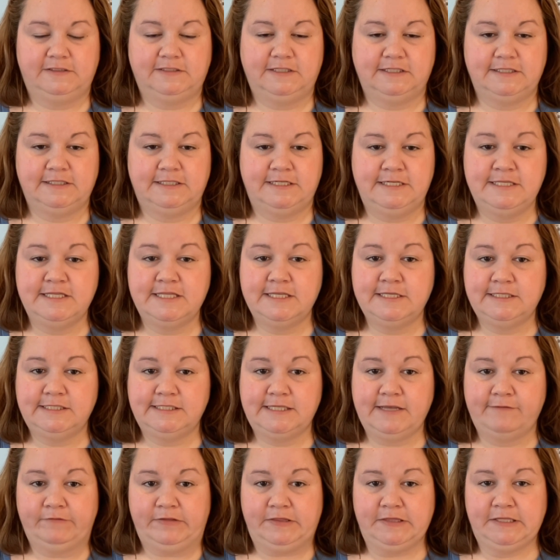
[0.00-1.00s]
16th and
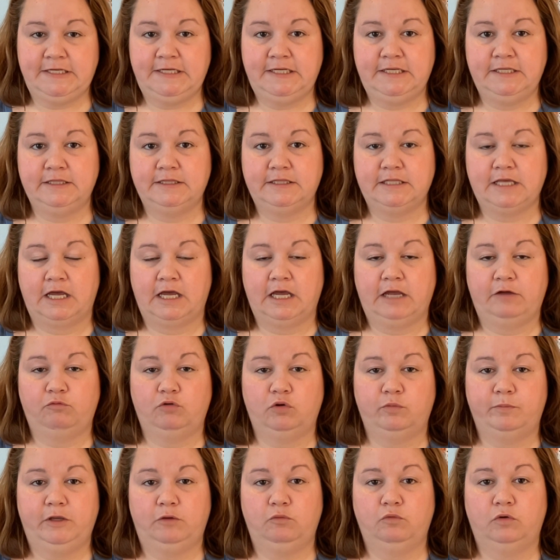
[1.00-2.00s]
17th, I will
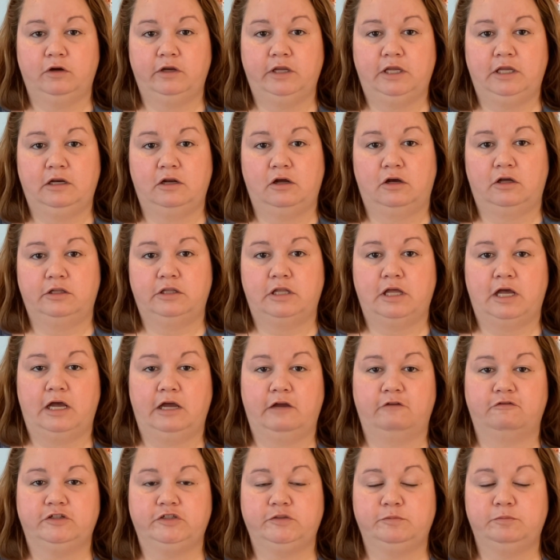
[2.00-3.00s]
be working on the
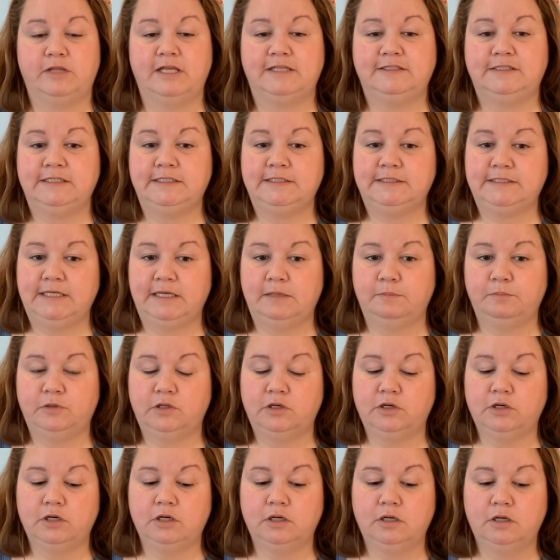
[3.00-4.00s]
Irish Blessing
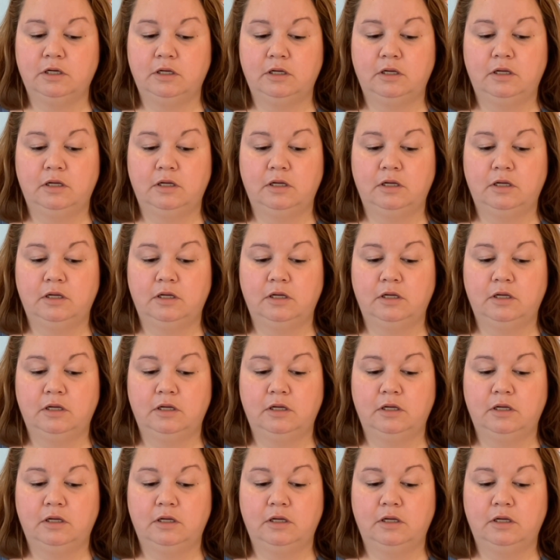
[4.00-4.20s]
Sampler.